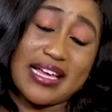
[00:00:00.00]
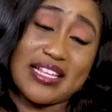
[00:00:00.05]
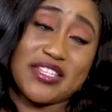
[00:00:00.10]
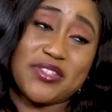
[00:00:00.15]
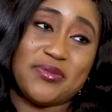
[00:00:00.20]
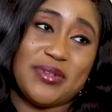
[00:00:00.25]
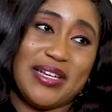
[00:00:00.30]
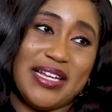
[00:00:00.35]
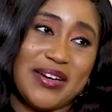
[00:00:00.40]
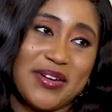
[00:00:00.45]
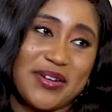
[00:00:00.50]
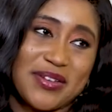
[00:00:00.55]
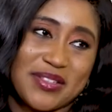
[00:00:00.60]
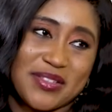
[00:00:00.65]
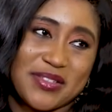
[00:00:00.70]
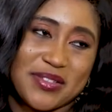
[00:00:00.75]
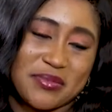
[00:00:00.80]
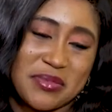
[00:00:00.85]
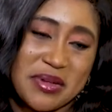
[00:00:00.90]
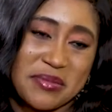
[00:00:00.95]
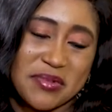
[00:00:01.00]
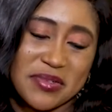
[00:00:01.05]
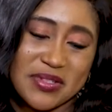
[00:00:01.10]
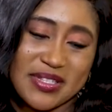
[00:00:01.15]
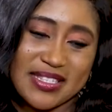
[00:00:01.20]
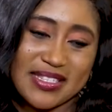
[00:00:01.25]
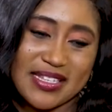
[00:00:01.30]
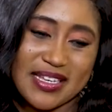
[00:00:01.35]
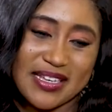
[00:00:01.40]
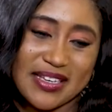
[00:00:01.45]
that's really awesome. I
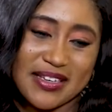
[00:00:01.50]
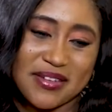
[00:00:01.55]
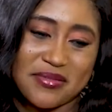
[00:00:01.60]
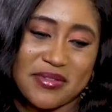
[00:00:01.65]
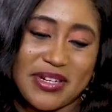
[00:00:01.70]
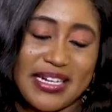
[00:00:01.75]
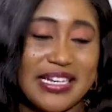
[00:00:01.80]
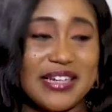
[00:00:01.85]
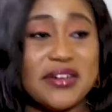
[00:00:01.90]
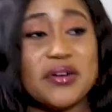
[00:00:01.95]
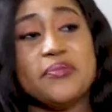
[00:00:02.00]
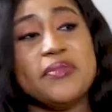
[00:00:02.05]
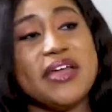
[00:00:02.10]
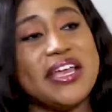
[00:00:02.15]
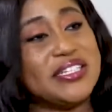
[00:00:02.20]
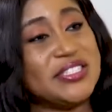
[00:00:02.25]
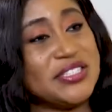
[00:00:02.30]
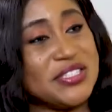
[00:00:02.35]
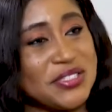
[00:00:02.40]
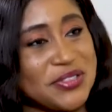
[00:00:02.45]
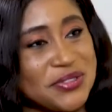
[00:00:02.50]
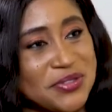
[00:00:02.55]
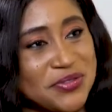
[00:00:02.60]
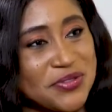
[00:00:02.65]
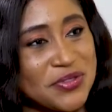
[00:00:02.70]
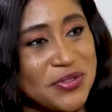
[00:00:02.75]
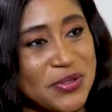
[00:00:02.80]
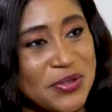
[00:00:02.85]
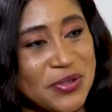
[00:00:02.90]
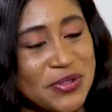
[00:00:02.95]
must really commend you
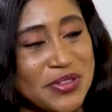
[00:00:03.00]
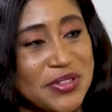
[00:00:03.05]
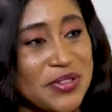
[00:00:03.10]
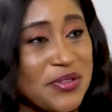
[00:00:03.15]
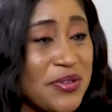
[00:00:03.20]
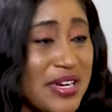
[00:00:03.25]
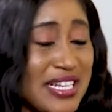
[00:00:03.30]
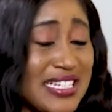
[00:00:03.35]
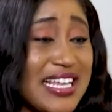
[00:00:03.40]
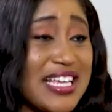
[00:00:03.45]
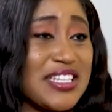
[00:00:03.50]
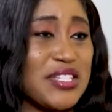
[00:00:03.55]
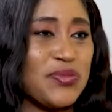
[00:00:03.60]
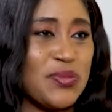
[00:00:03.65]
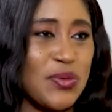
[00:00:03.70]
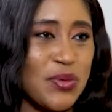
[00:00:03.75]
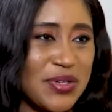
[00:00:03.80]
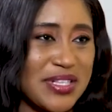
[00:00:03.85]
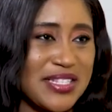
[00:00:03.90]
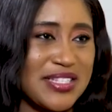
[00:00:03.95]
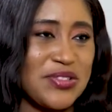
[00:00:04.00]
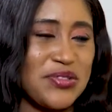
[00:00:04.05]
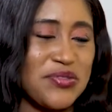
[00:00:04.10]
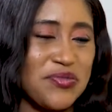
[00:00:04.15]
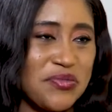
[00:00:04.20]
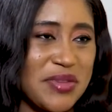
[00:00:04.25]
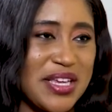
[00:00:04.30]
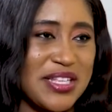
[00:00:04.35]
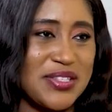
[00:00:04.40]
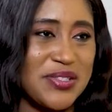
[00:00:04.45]
for the great exploits
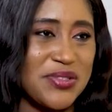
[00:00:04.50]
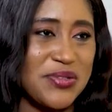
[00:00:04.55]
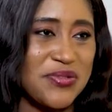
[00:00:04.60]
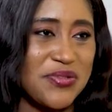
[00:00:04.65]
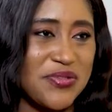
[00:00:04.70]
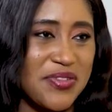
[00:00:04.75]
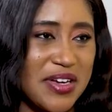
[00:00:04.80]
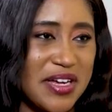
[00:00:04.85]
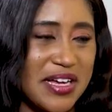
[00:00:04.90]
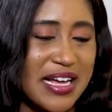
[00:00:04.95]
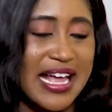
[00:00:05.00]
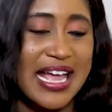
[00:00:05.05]
you've made so far.